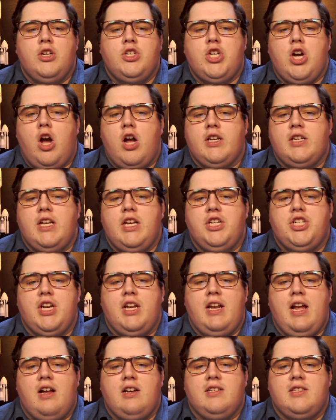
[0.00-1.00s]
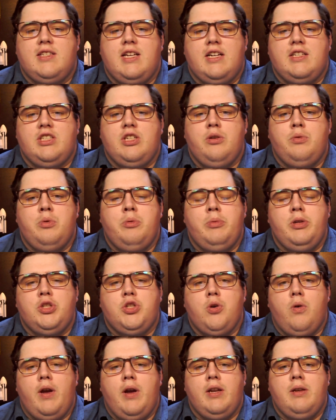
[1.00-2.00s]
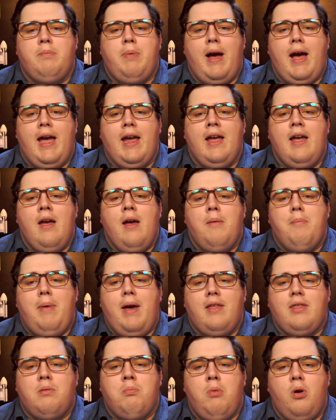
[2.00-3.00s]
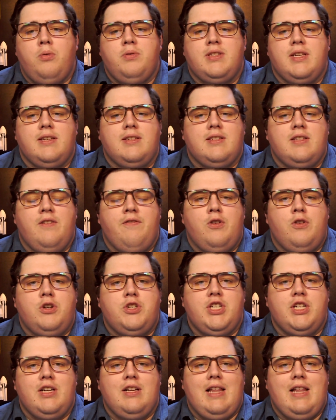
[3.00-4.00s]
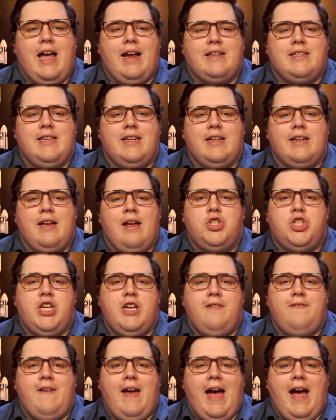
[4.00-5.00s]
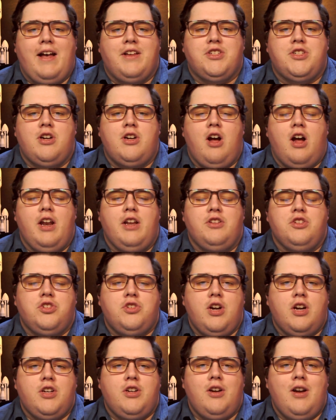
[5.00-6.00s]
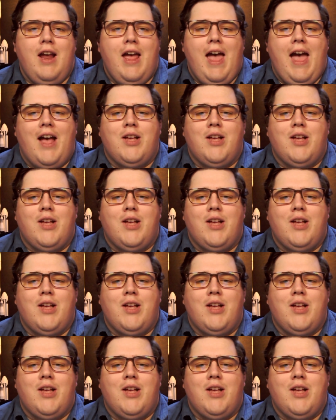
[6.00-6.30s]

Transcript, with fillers: John, Keisha, and Anastasia will be joined by Beth Moses, the Virgin Galactic Chief Astronaut Instructor,